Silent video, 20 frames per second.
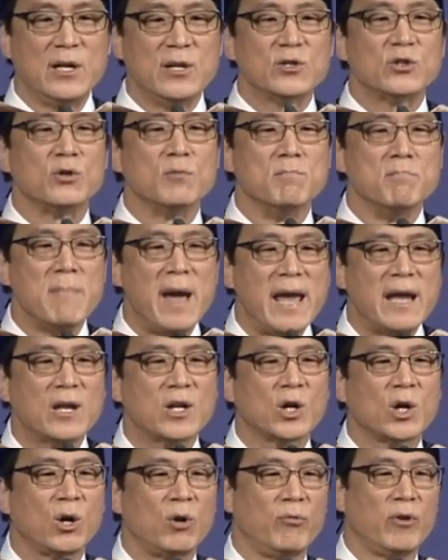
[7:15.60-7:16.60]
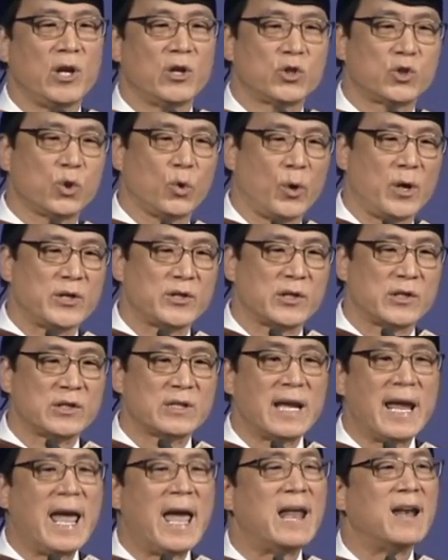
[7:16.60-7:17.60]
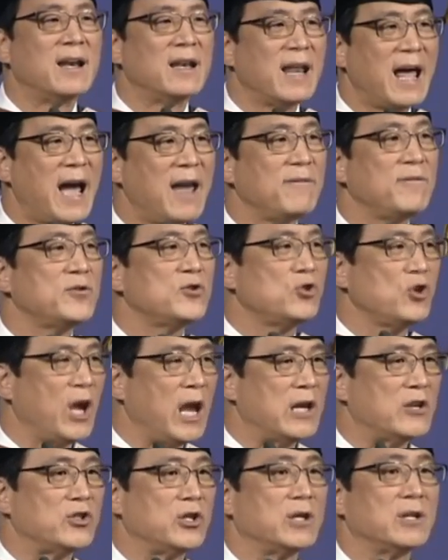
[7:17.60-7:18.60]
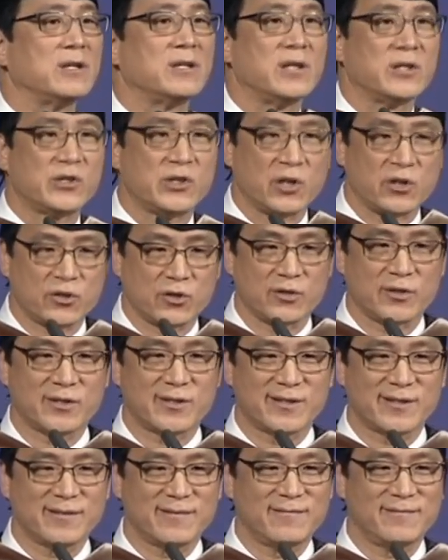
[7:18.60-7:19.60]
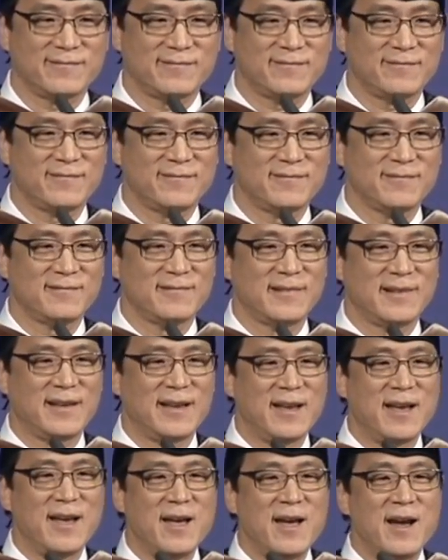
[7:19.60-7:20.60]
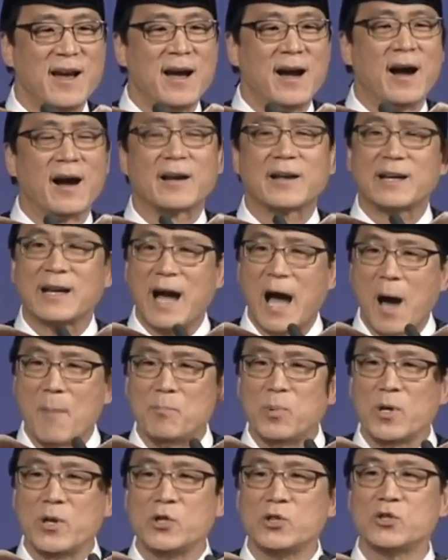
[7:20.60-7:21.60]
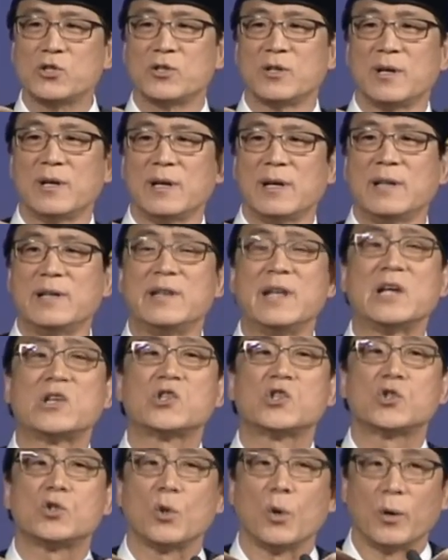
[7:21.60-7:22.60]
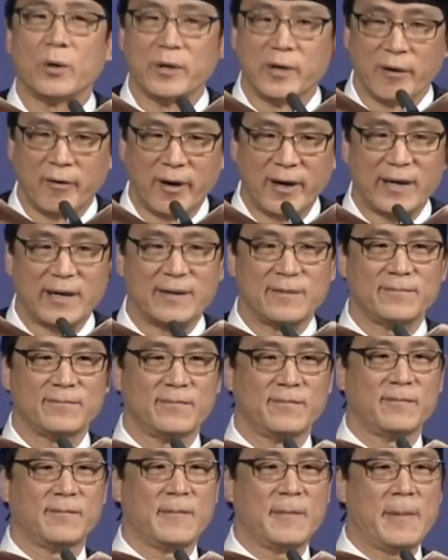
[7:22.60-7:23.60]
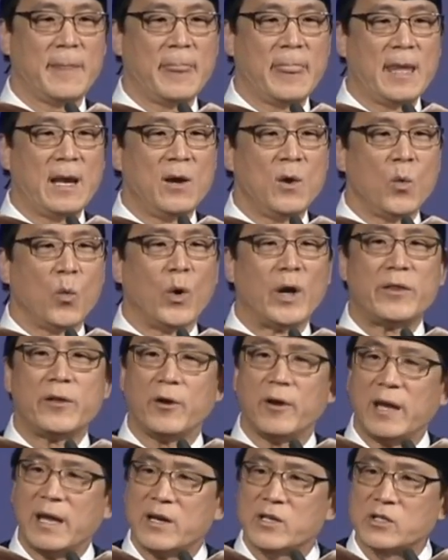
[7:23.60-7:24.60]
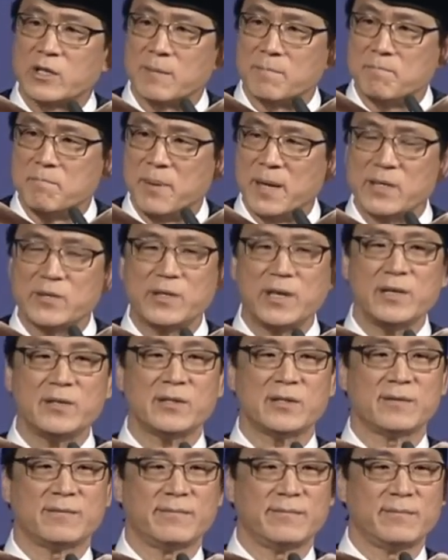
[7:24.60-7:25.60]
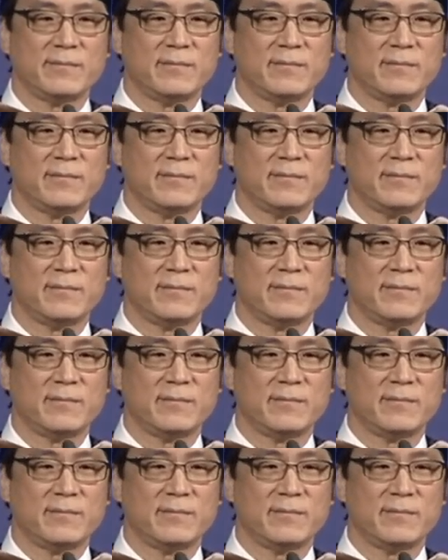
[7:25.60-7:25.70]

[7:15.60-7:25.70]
to make career choices and life changing decisions. Accomplish the extraordinary, whether it is in business,